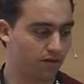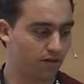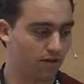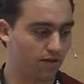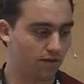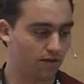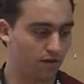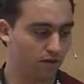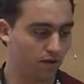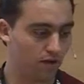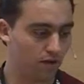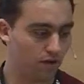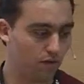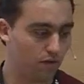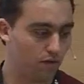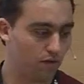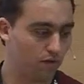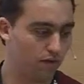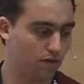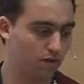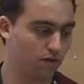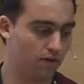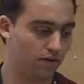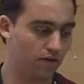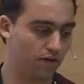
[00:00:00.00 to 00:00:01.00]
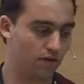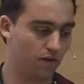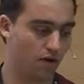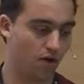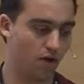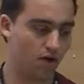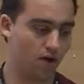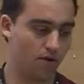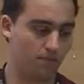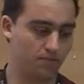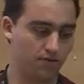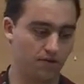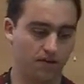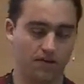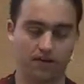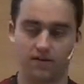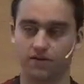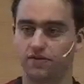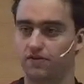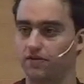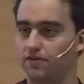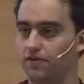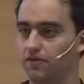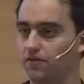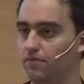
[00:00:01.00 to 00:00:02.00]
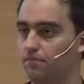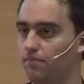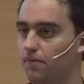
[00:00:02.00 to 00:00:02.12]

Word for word: the whole object